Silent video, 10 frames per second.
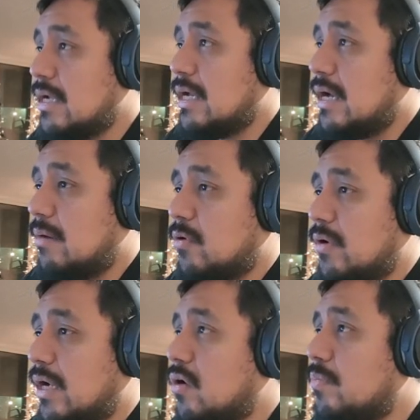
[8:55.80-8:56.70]
I'm gonna
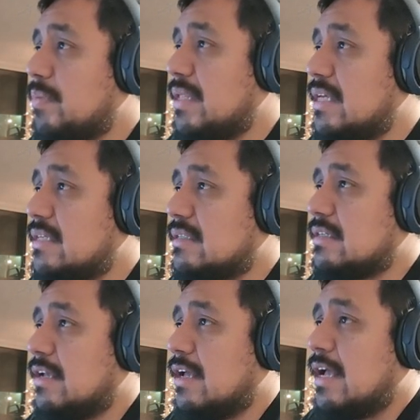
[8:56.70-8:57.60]
copy this,
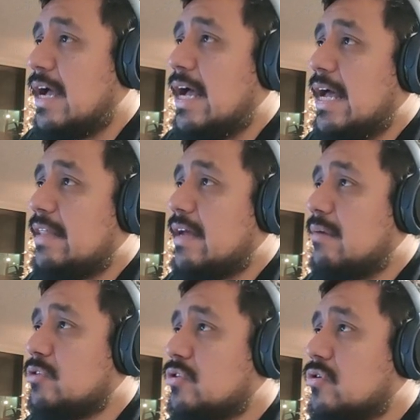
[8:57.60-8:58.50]
and I'm
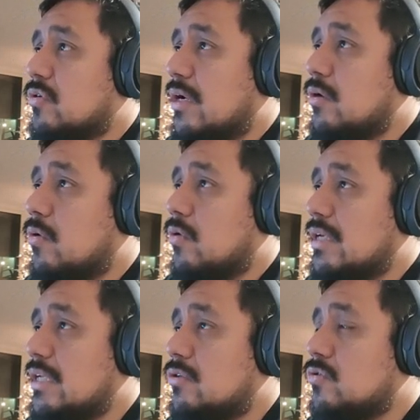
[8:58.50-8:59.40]
just gonna go
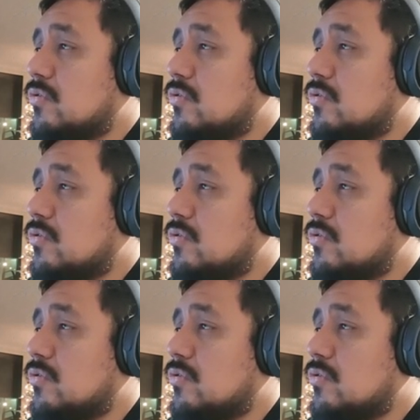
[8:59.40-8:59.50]
into the